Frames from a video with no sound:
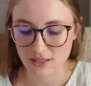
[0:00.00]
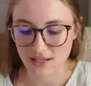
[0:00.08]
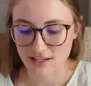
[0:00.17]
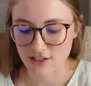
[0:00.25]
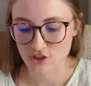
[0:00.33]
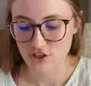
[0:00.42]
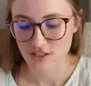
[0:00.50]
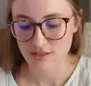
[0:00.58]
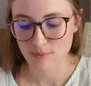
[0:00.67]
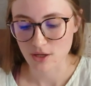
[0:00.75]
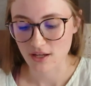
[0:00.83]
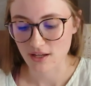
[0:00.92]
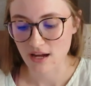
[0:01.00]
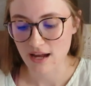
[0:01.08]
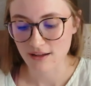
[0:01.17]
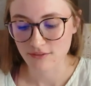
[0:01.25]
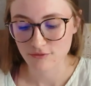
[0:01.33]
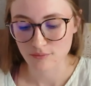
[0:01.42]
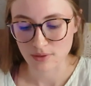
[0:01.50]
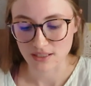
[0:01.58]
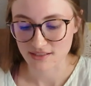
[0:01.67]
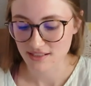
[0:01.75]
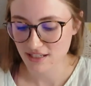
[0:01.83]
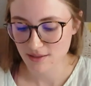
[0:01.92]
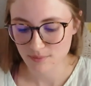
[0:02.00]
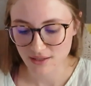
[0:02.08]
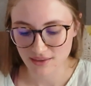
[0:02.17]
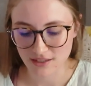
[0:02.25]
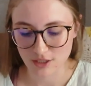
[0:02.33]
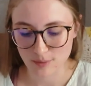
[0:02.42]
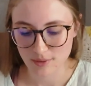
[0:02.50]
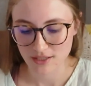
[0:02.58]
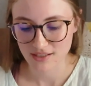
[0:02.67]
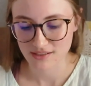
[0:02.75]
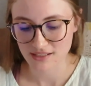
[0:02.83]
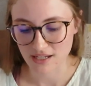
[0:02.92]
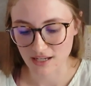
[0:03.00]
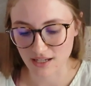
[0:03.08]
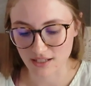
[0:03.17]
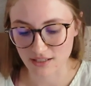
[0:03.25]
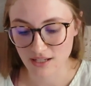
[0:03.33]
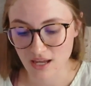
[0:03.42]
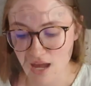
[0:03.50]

be anxious, but I've been seeing my therapist, and